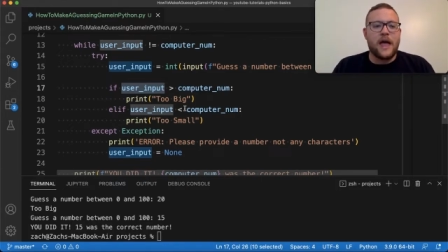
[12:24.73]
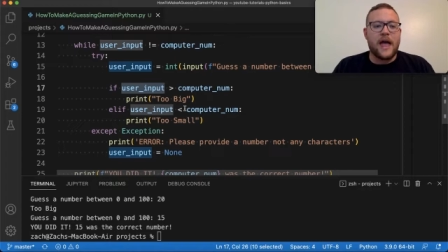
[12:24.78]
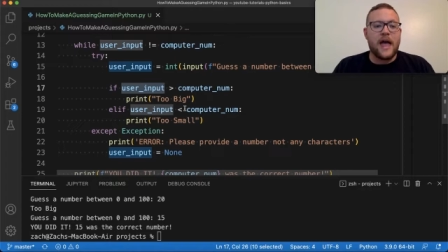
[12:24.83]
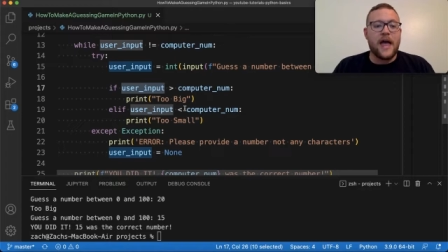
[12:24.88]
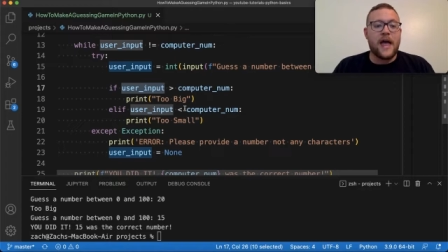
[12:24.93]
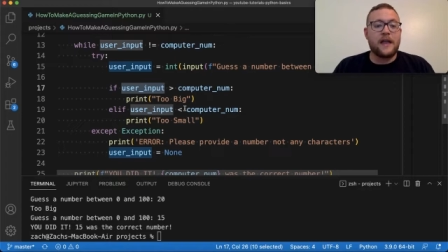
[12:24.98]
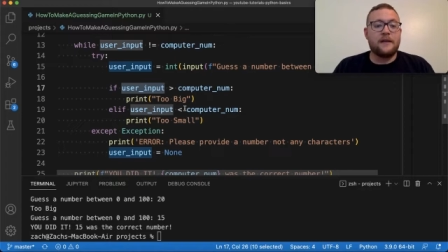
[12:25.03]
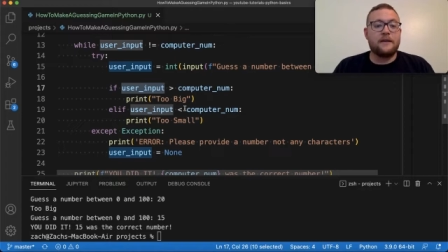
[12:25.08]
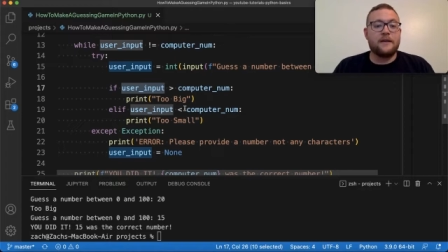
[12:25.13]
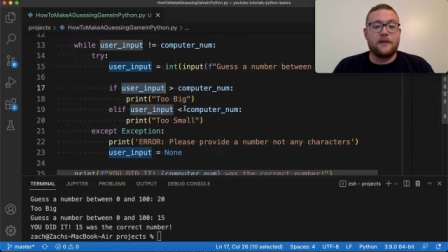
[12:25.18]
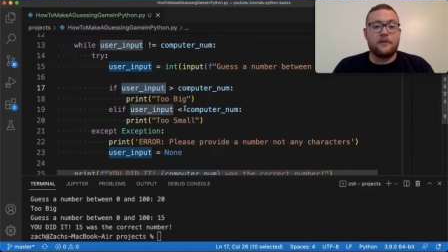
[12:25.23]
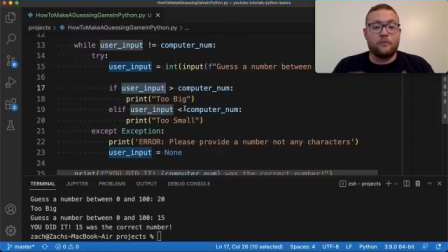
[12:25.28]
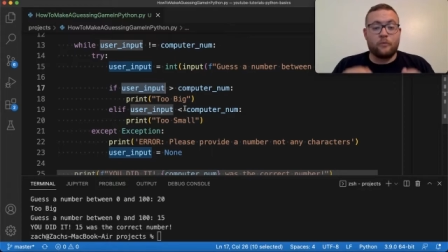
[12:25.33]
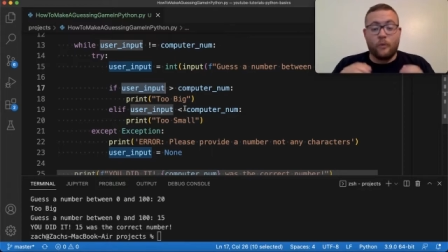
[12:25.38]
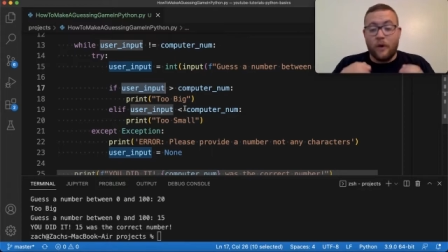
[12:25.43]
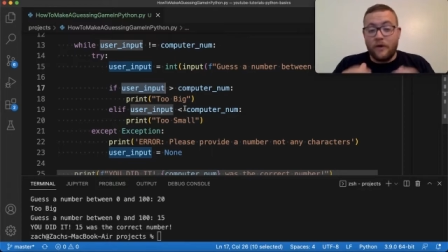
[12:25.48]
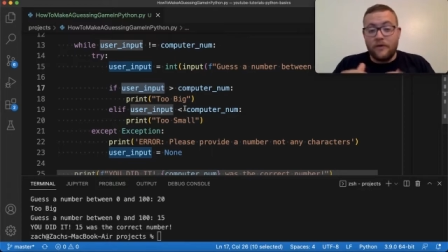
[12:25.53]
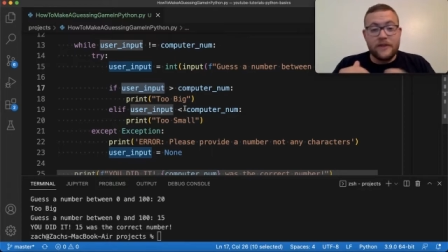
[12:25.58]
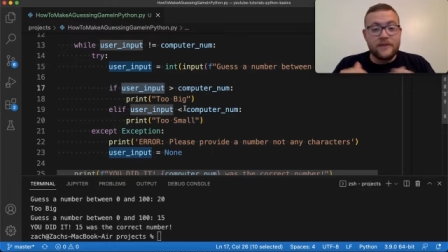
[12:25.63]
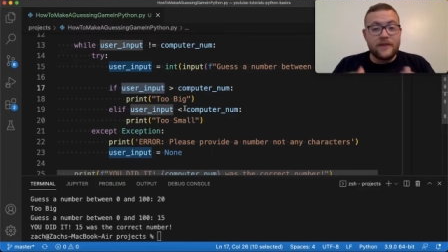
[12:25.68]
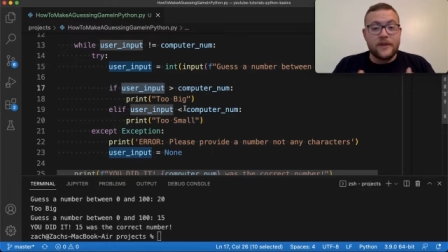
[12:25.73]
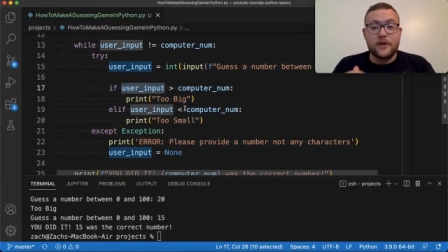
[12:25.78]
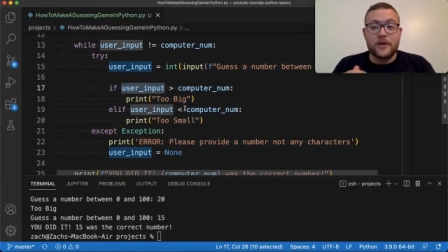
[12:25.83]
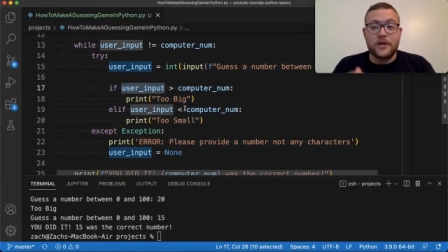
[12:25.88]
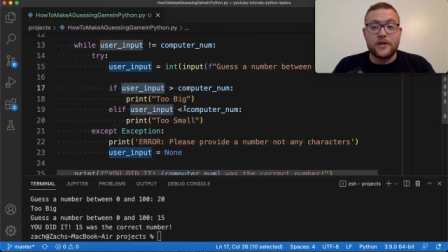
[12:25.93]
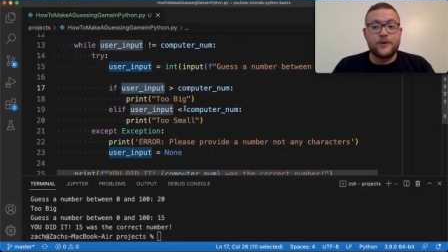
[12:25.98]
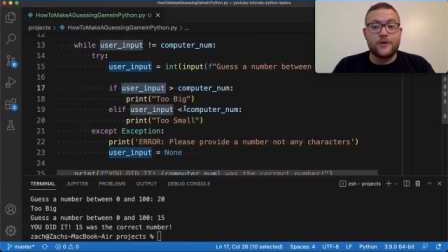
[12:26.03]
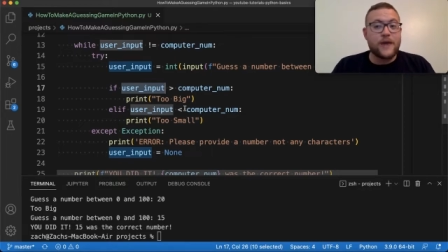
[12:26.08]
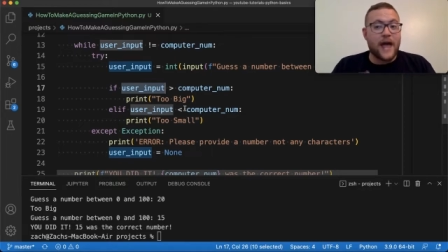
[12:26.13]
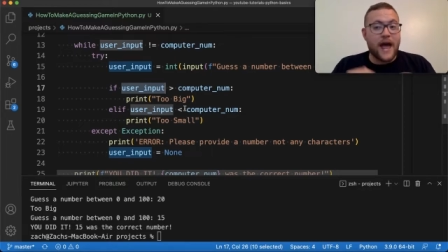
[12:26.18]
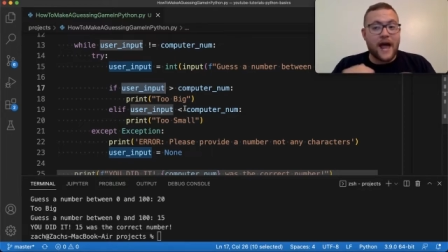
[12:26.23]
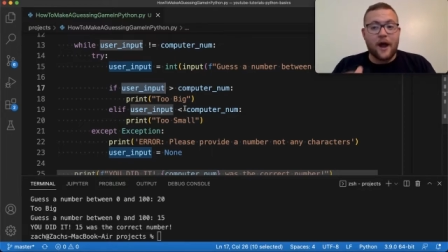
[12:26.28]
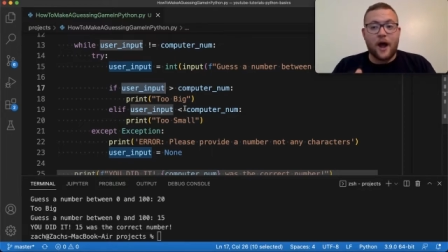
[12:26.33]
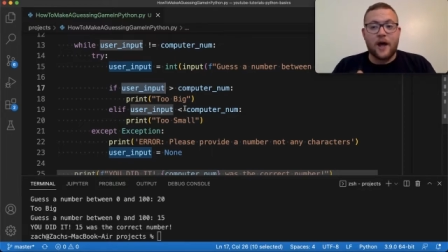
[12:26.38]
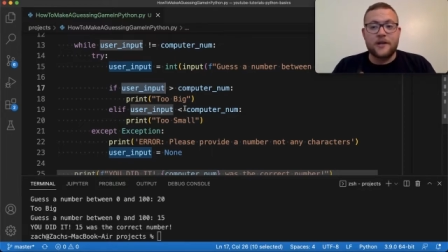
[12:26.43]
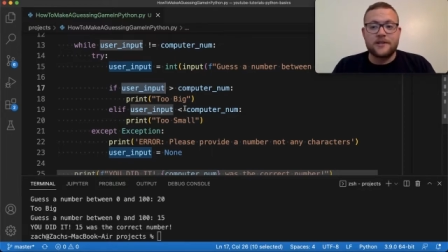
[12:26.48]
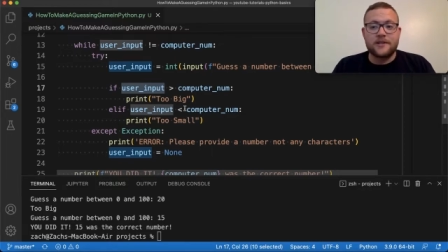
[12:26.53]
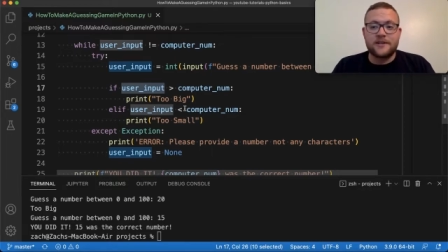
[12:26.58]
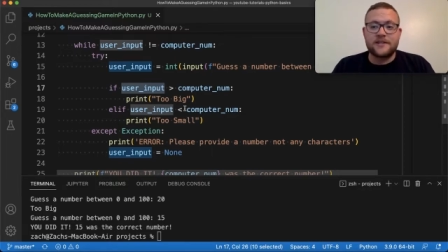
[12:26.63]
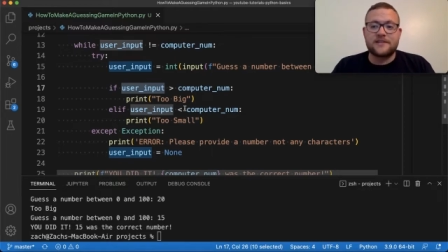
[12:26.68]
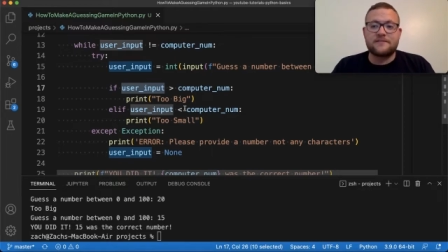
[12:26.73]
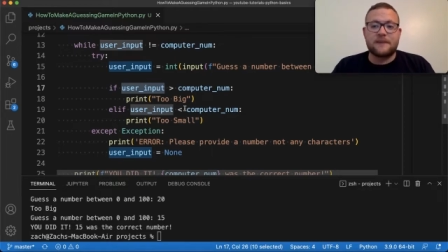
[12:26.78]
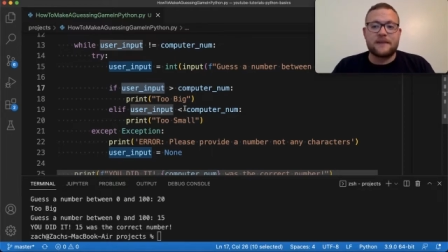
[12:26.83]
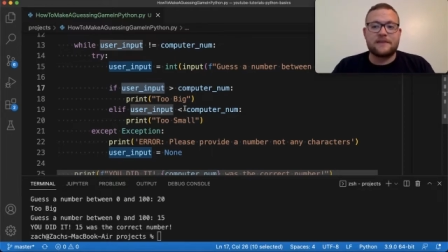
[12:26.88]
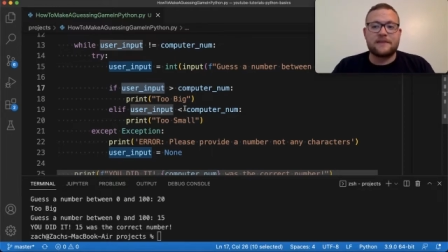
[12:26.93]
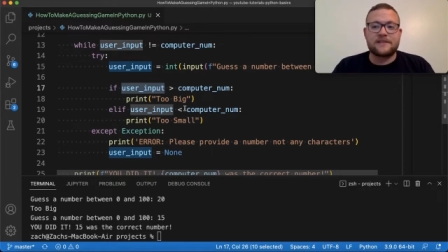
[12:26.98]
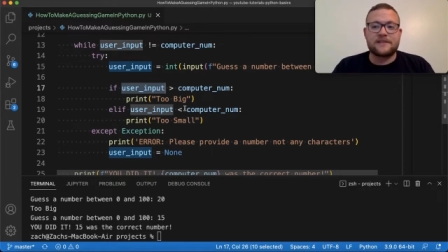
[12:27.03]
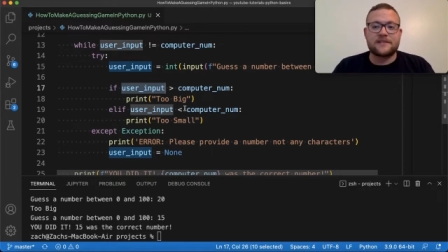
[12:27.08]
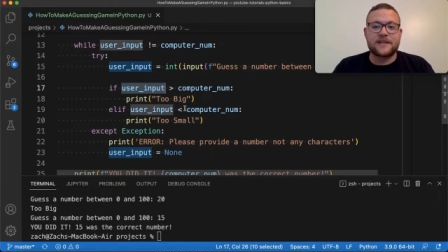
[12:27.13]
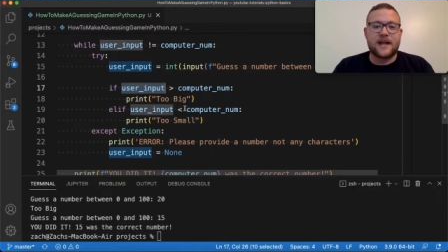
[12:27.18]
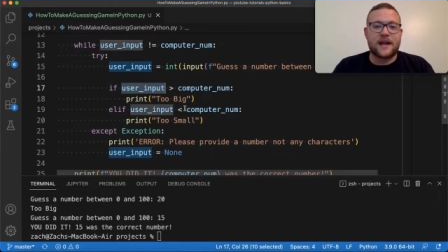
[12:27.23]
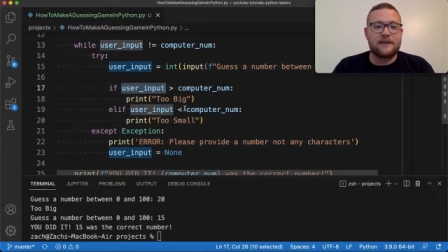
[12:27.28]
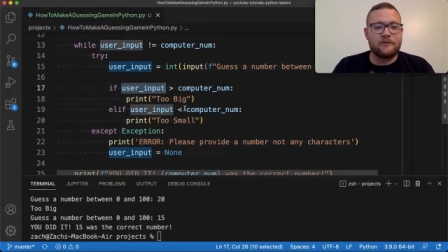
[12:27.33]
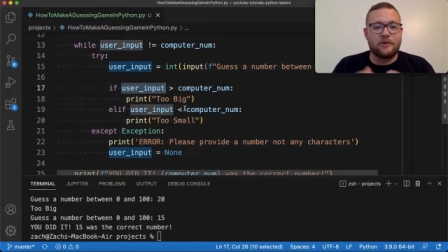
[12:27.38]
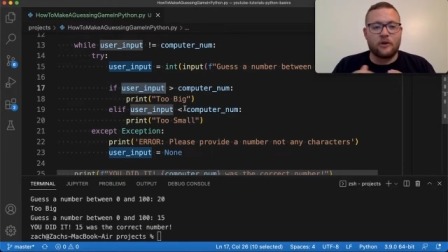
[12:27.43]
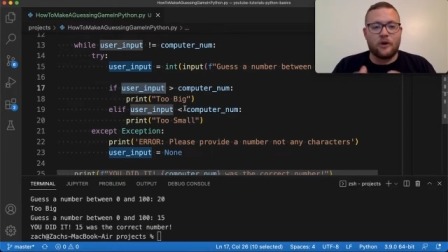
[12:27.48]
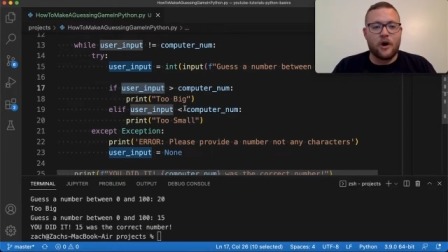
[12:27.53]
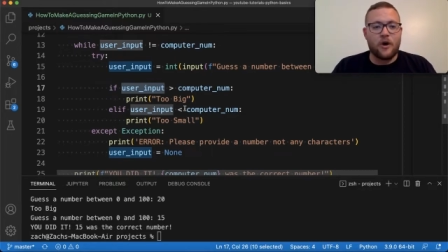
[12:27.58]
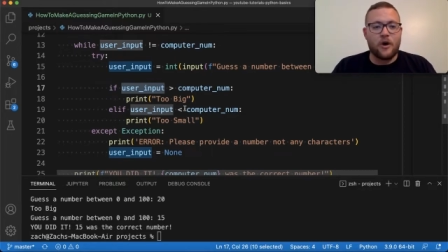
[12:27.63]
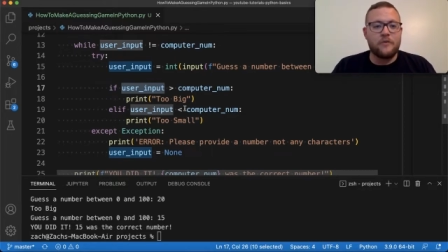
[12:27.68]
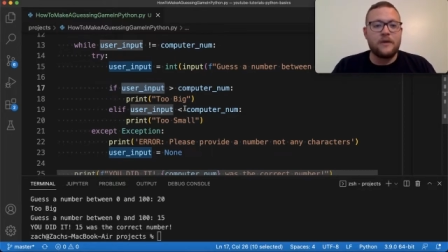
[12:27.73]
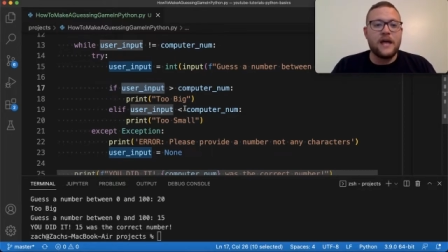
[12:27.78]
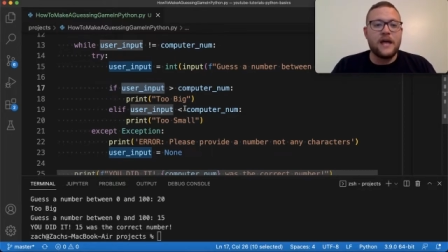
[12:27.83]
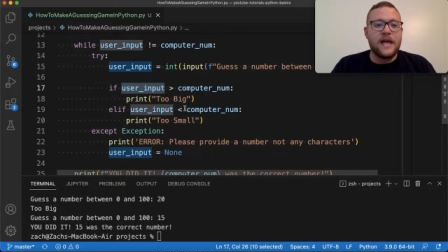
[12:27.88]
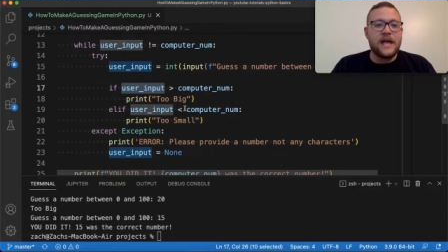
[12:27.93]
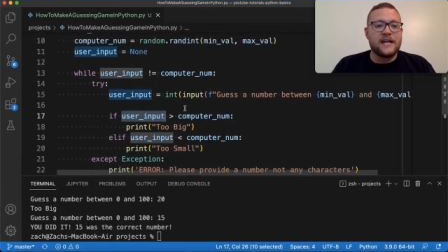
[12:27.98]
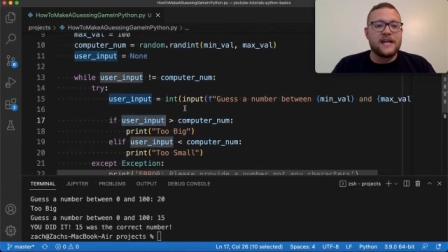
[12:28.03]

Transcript: And one thing that you can do to add on to this, make this kind of your own,